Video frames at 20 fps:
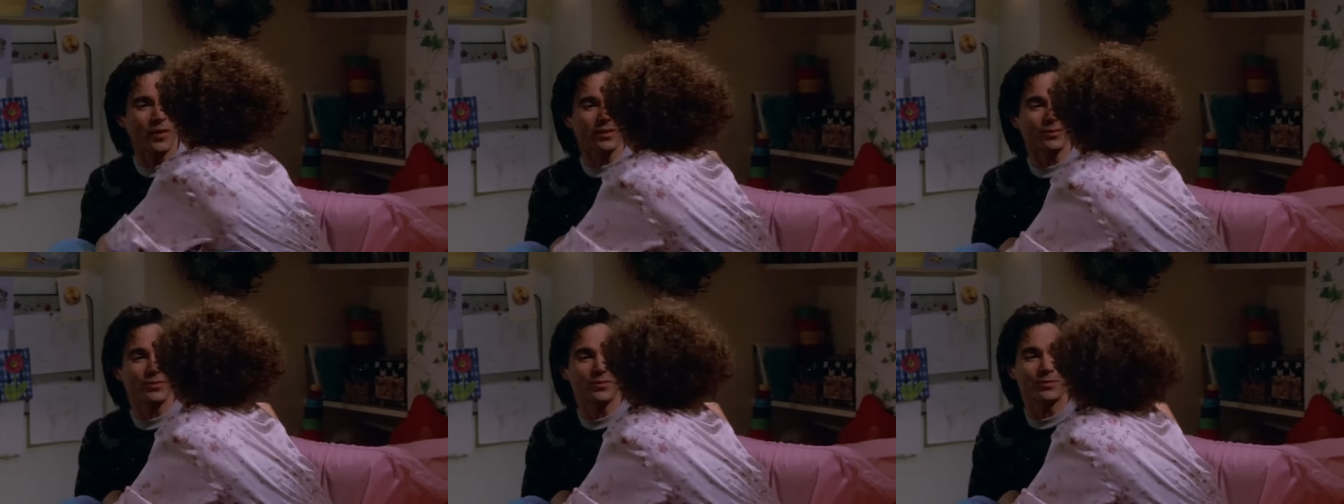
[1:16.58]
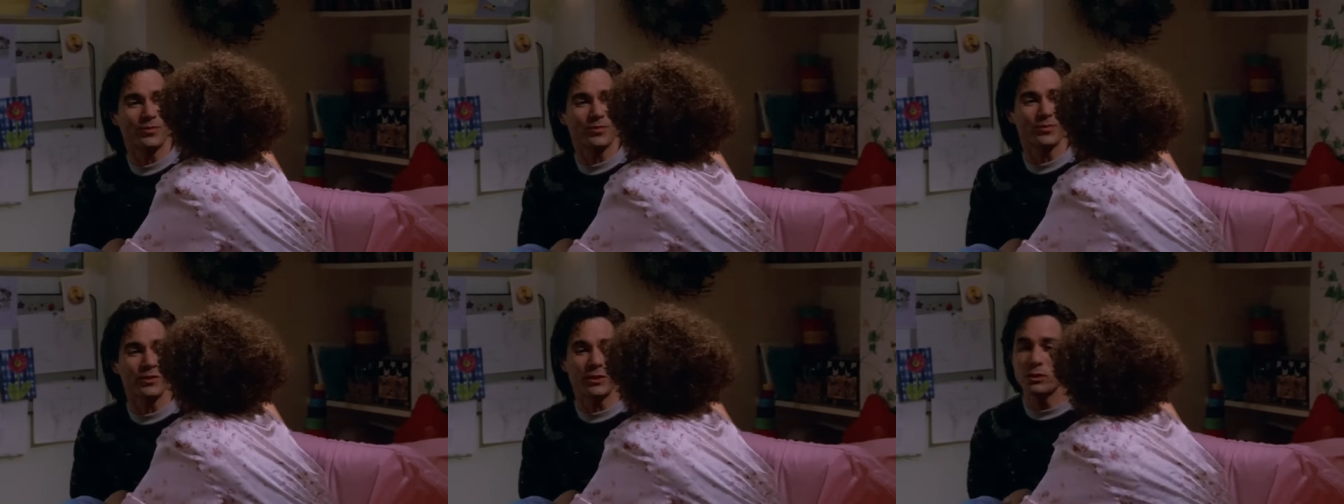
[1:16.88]

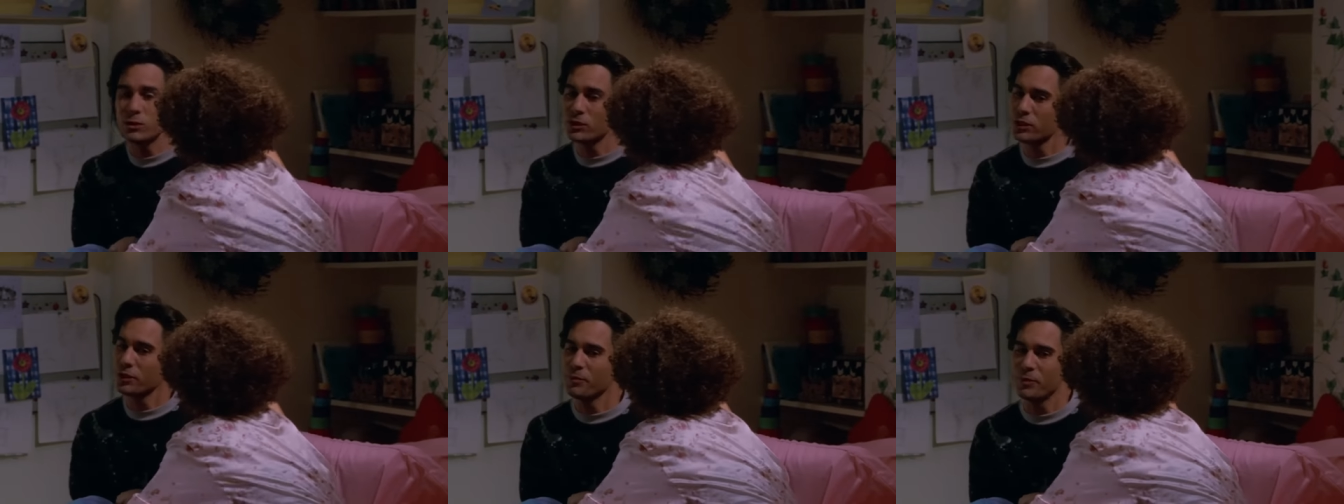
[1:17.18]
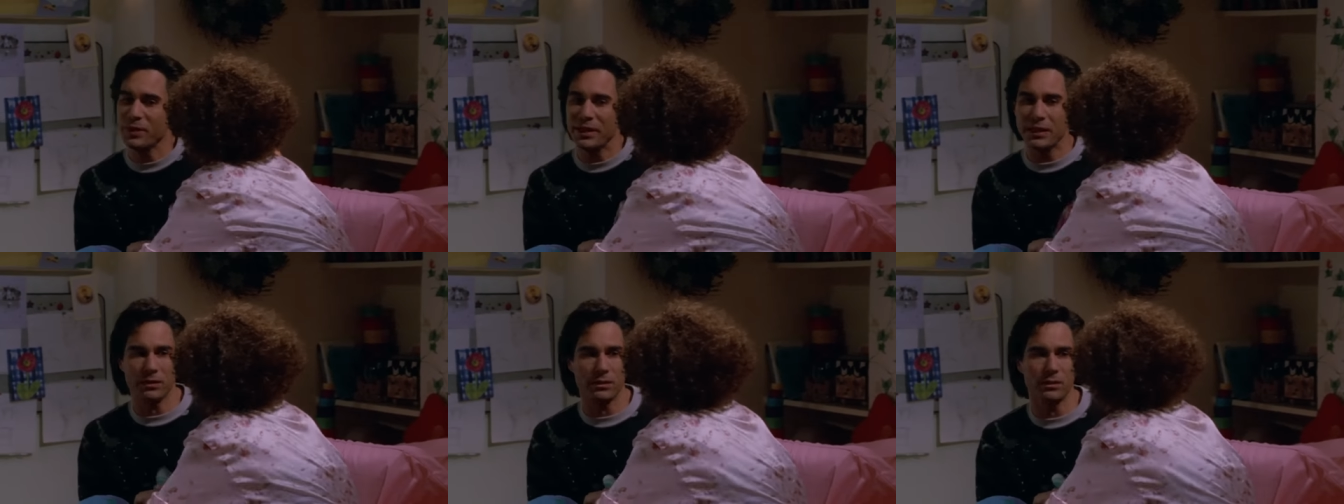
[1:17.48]
You
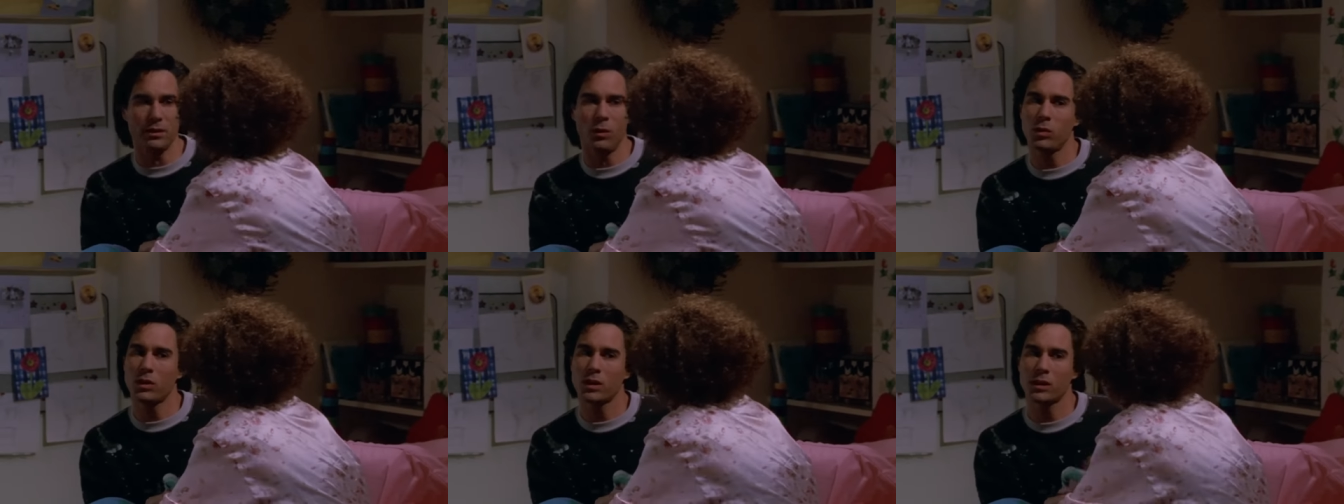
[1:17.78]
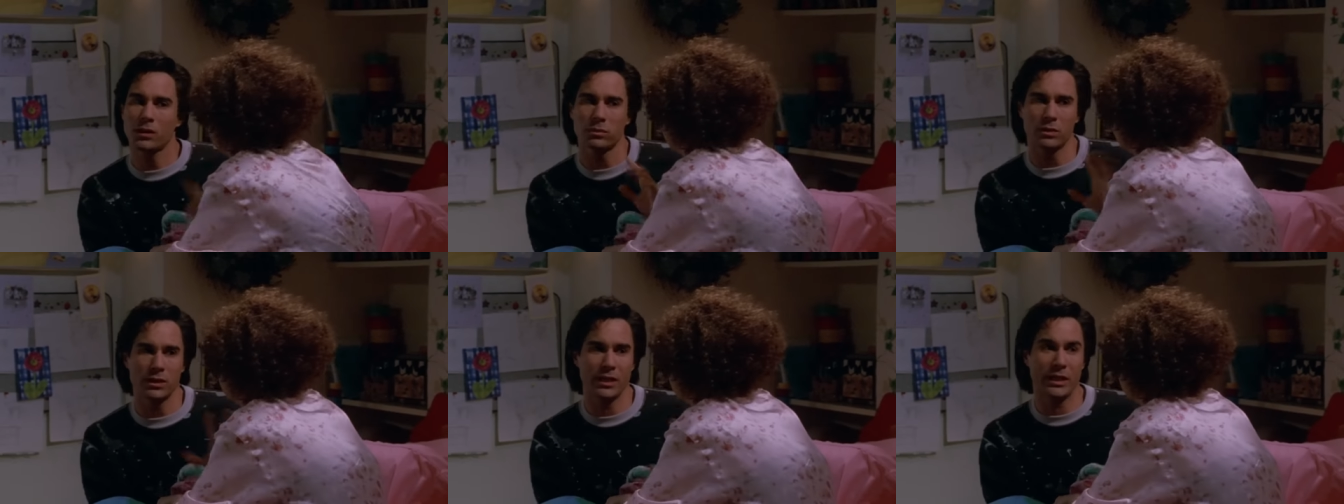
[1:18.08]
shouldn't be here. No,
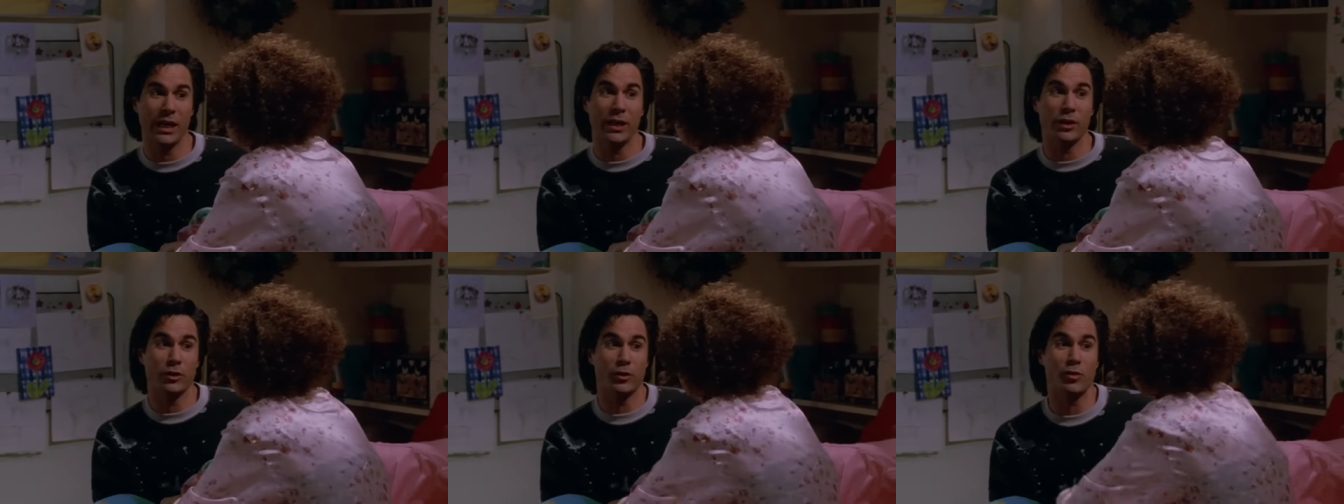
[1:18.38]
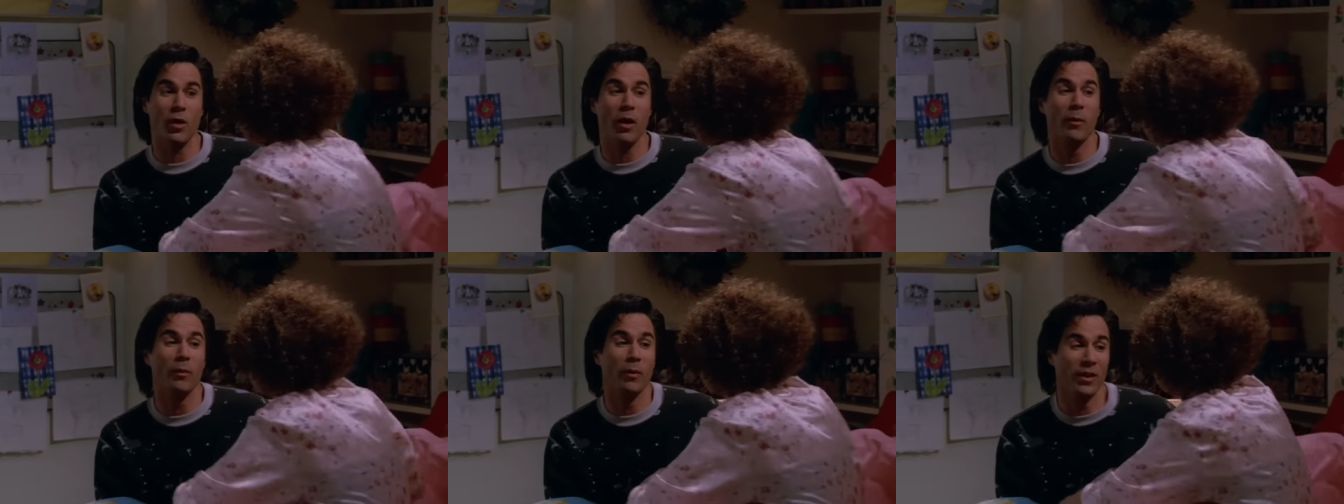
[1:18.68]
we're gonna we're gonna get in
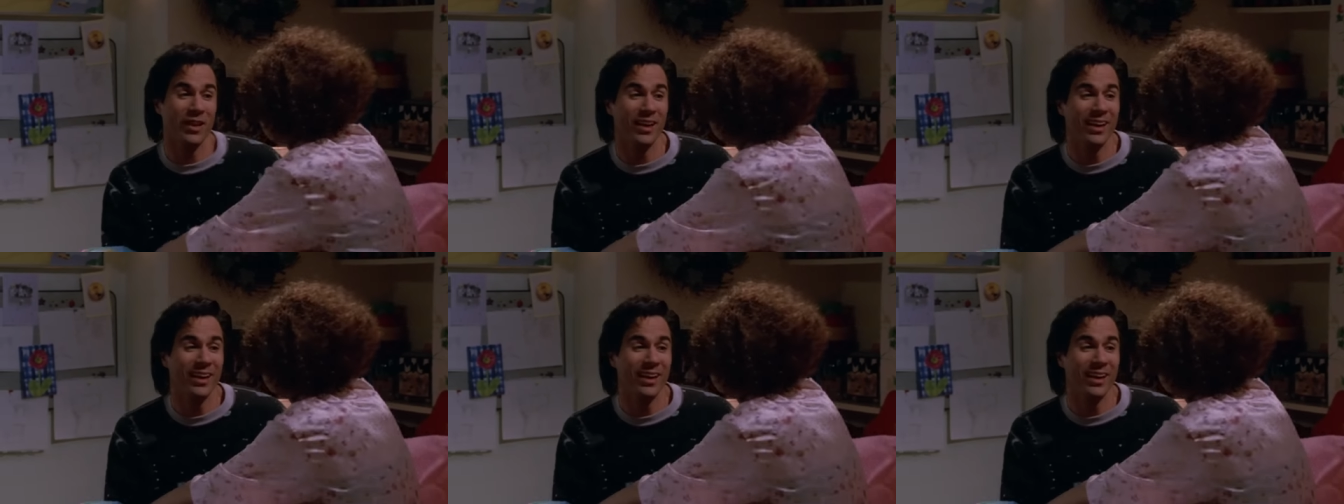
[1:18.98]
trouble.